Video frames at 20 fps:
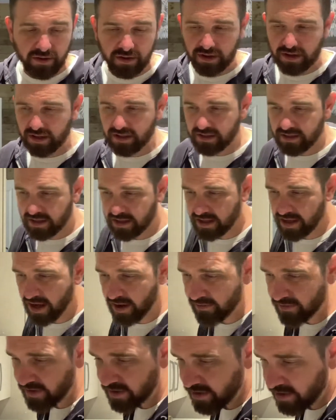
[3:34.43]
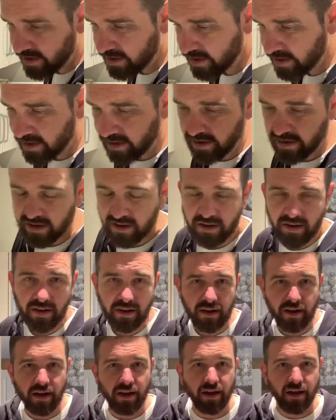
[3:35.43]
into the oven,
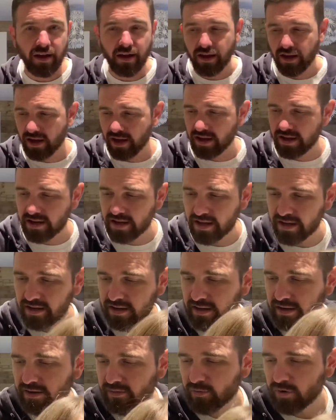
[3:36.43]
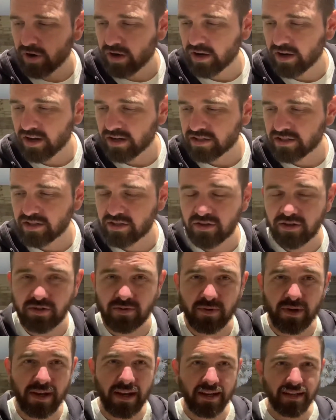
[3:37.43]
and then what I like to do is
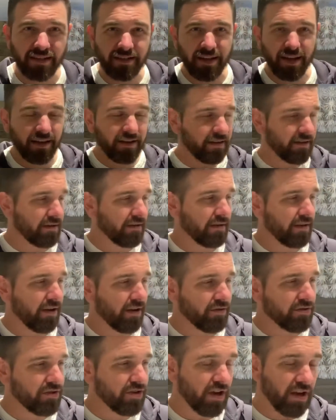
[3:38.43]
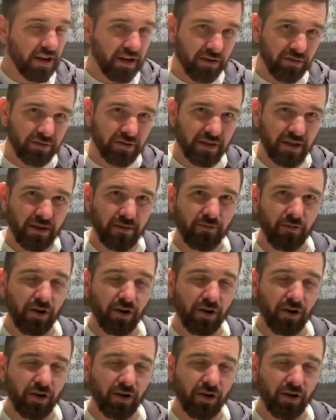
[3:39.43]
when that's done, I'll show you a little tip.